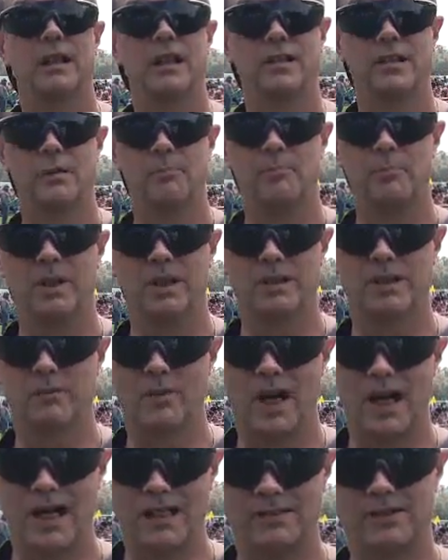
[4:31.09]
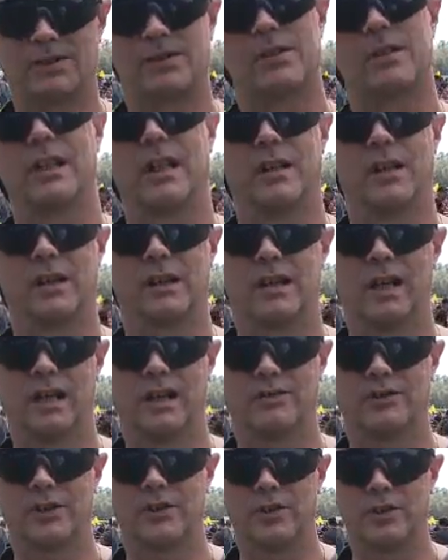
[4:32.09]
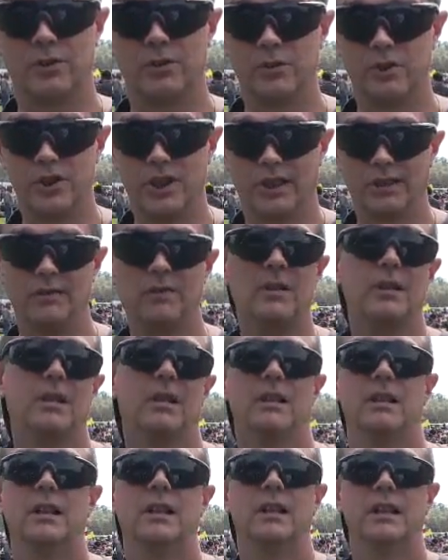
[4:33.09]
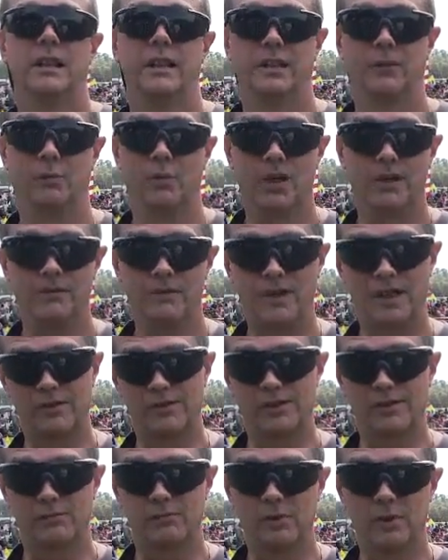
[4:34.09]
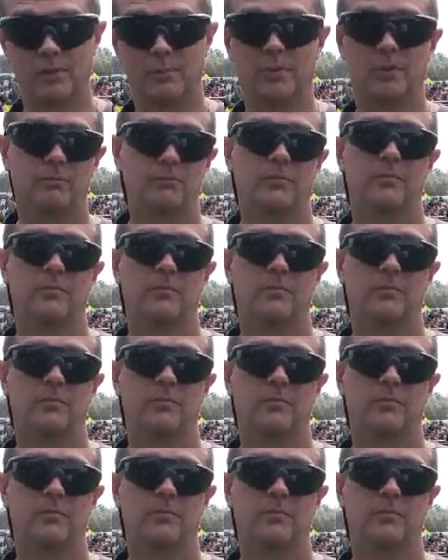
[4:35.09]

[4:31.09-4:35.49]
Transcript: and the Bill of Rights and our Constitution in one fell swoop.